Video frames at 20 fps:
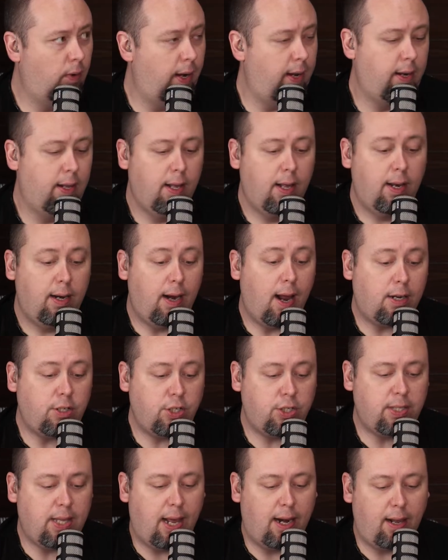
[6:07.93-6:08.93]
Right. Not
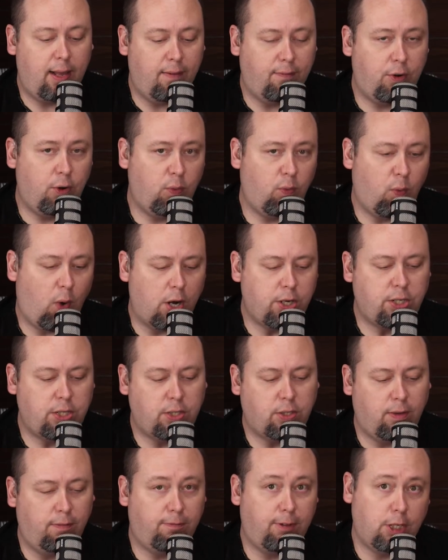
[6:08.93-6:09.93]
just that. If you're watching
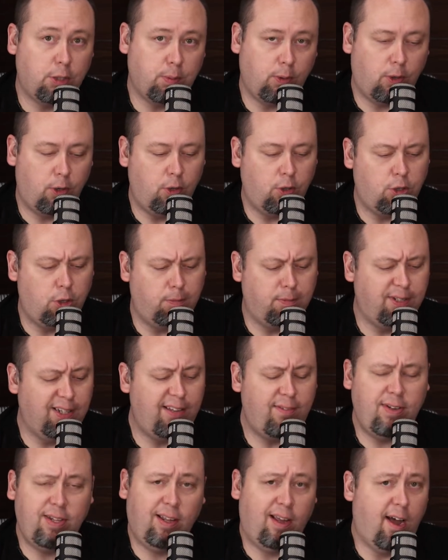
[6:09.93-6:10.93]
this on Facebook or YouTube,
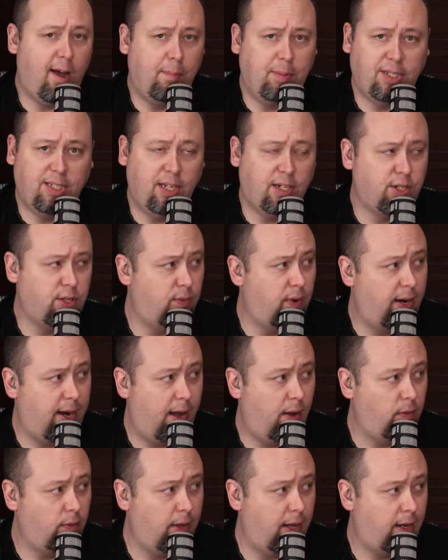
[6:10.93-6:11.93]
leave it in the comment section right
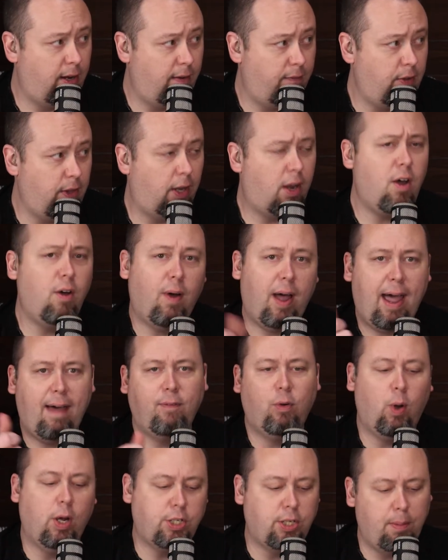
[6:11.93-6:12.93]
now. Like if you're like, I
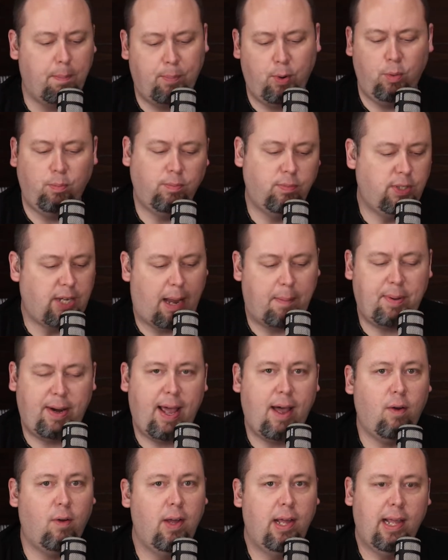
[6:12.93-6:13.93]
have a question, boom, type it
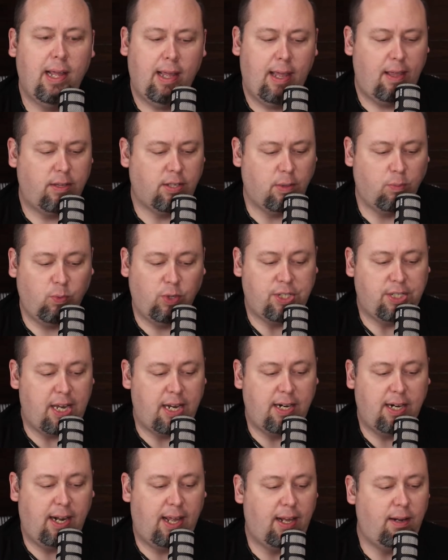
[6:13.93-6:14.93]
out. Something we
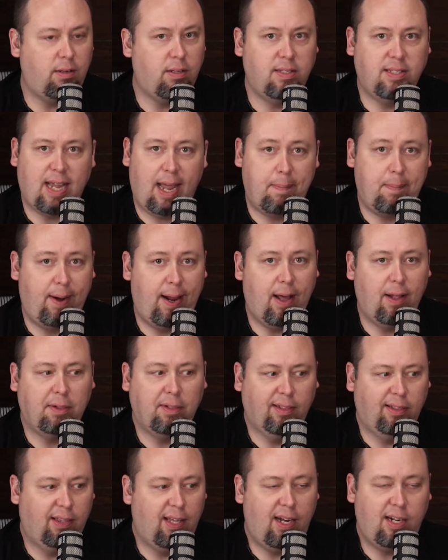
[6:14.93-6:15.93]
say today, type it out.
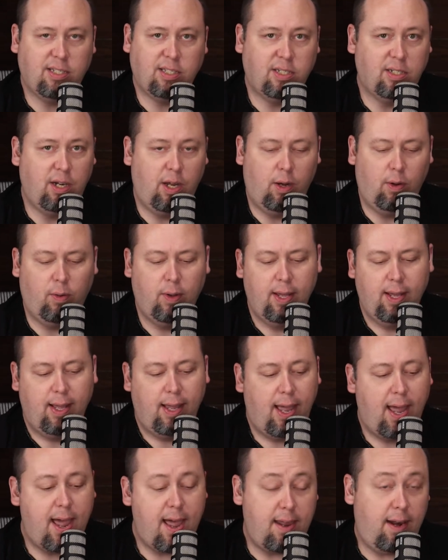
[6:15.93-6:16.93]
Let us know.
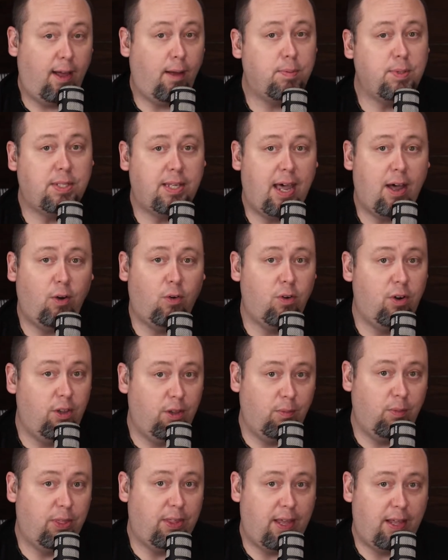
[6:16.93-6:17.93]
A, it helps the
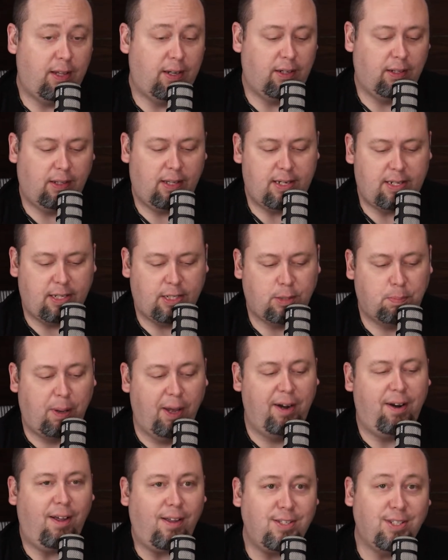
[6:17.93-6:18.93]
algorithm with the analytics,
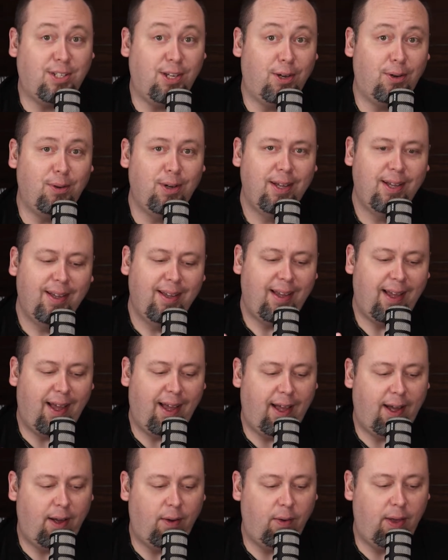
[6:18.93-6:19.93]
but also
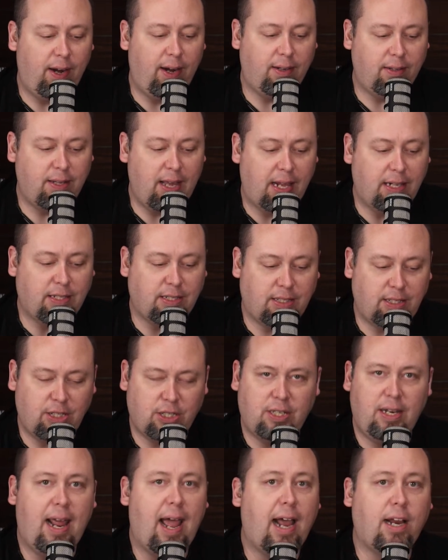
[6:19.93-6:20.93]
it's
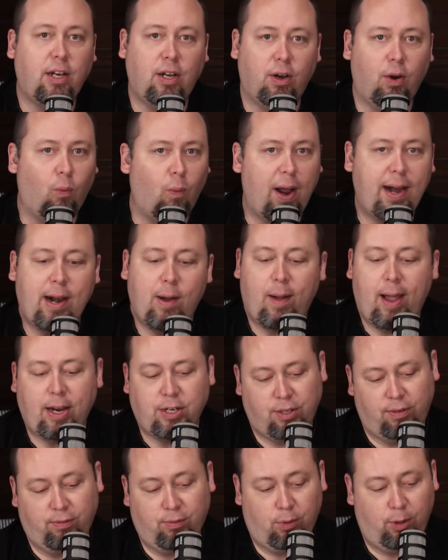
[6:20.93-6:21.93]
just an right now
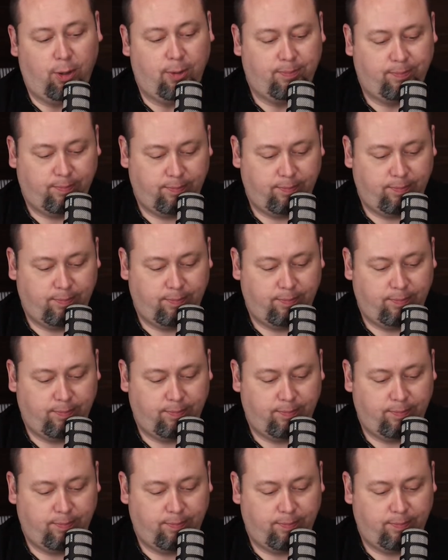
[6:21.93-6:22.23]
action for you.